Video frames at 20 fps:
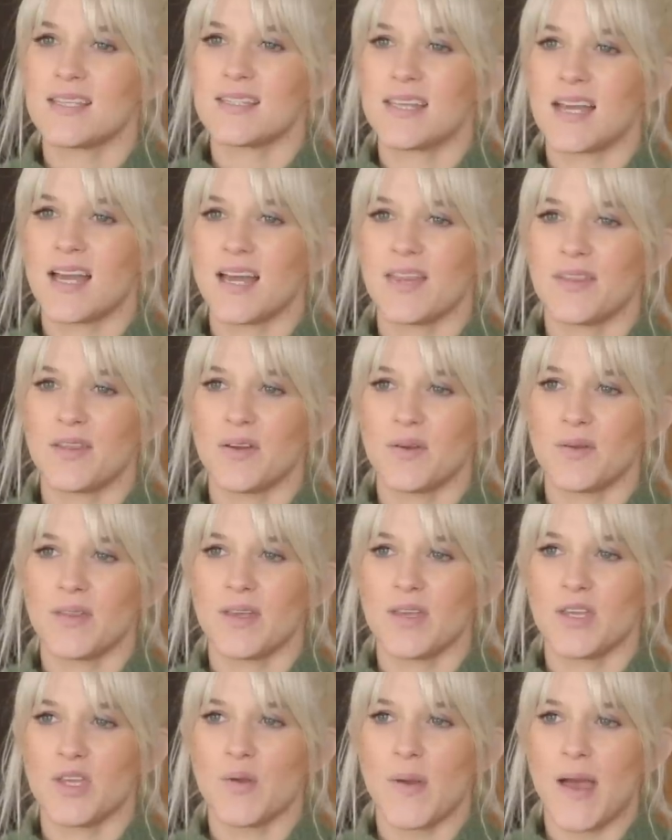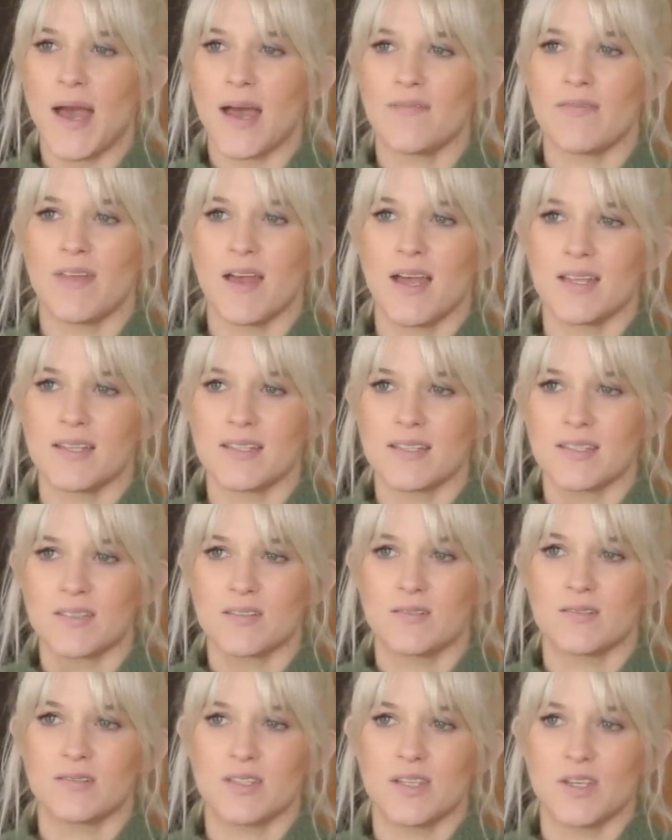is that though that you have that
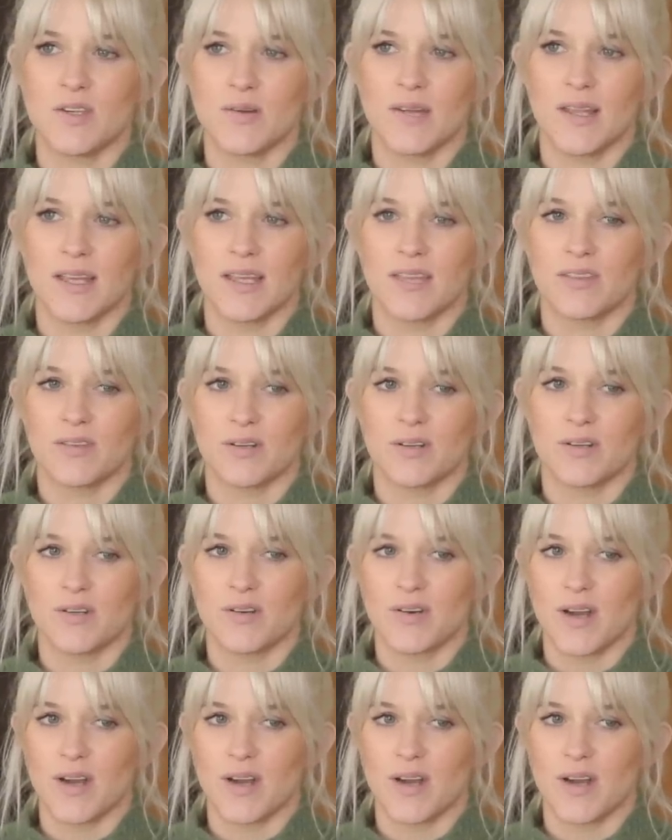instilled in you at like 3rd